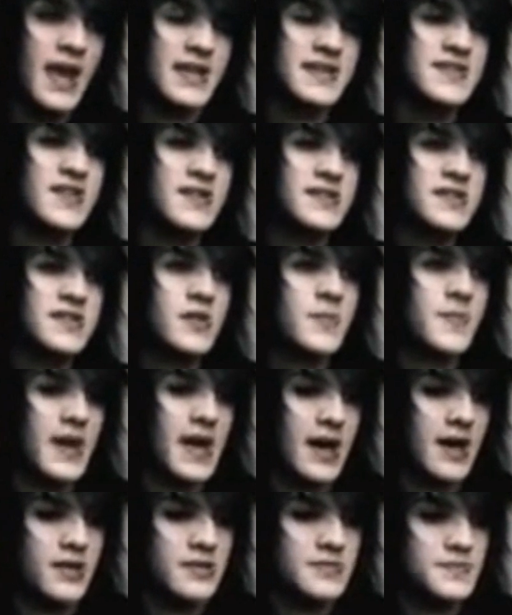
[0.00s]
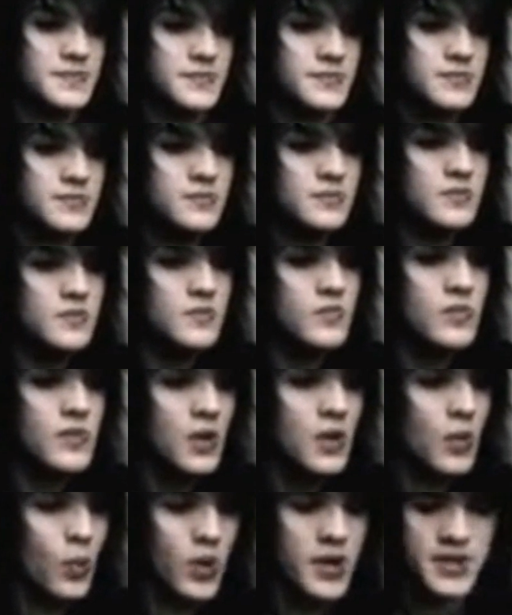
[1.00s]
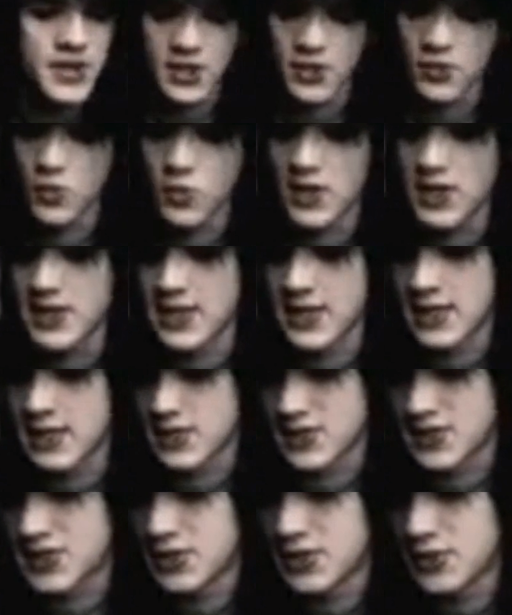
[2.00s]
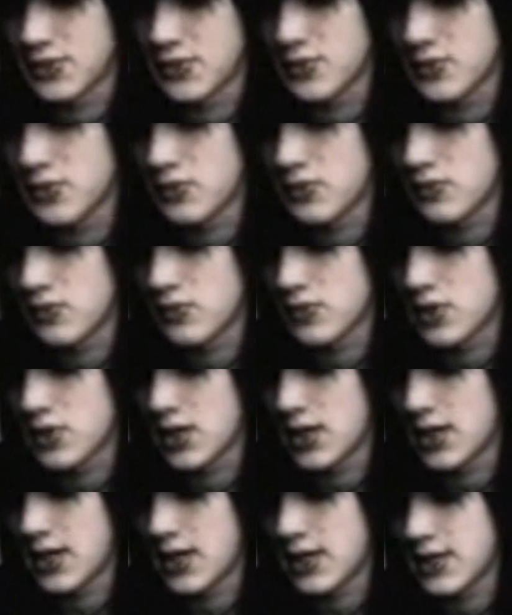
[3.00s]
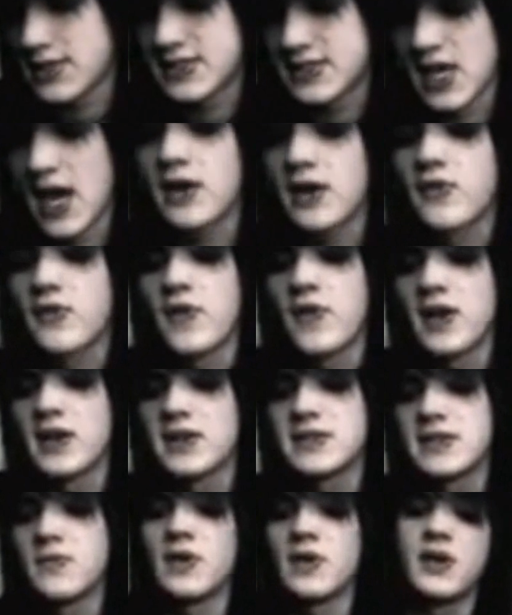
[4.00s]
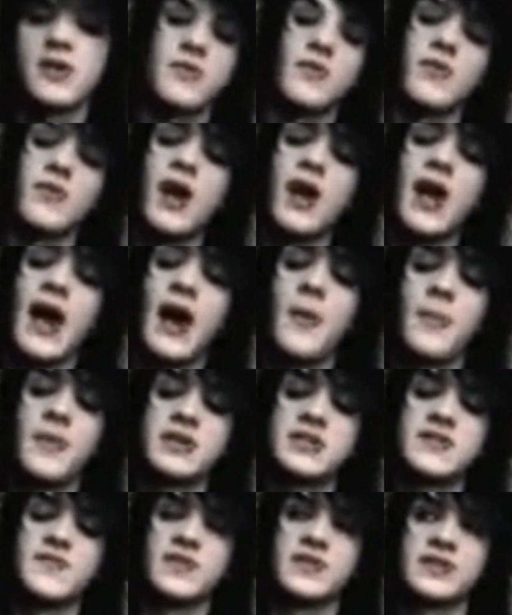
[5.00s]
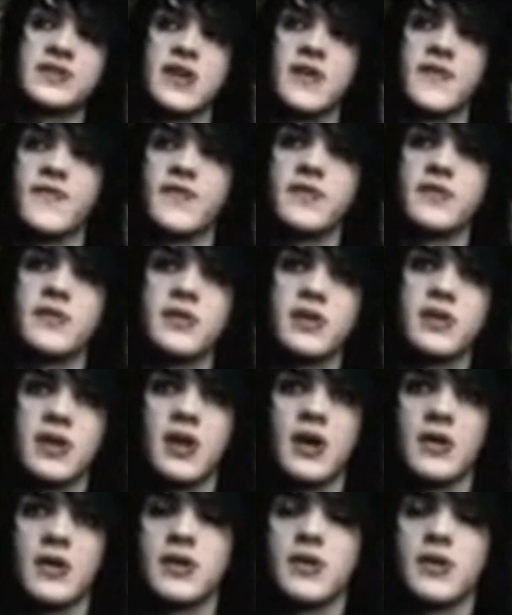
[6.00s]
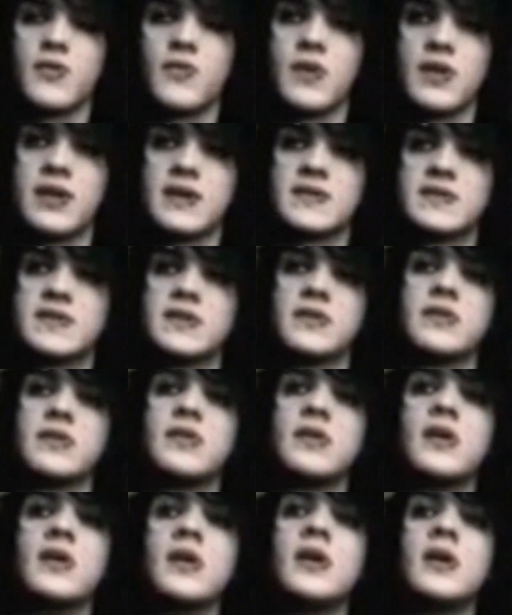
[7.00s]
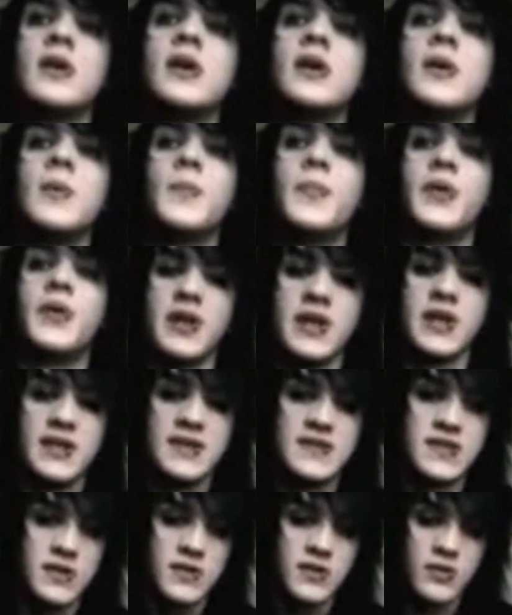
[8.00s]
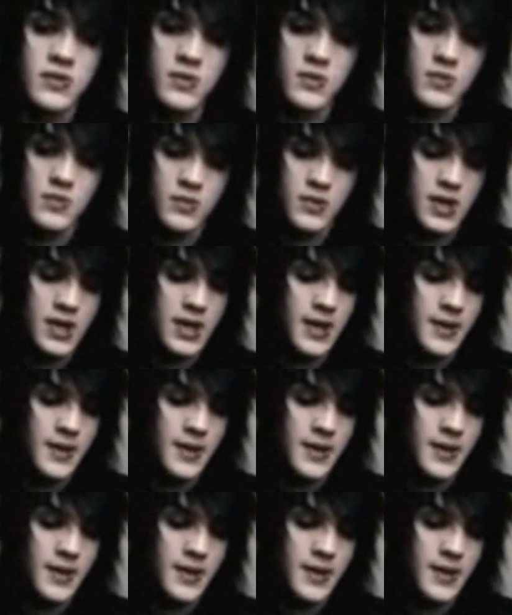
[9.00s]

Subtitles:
it's also about what you're willing to sacrifice, and how much of yourself, you're willing to put into